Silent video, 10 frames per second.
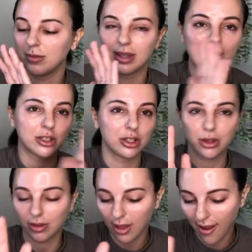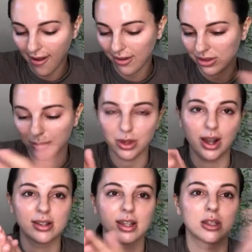like to do the live, some of you
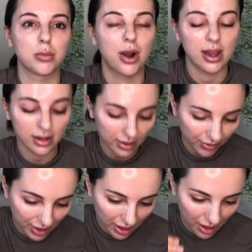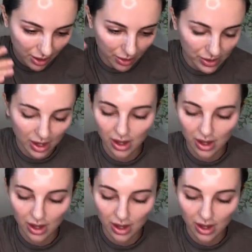guys like the more edited videos,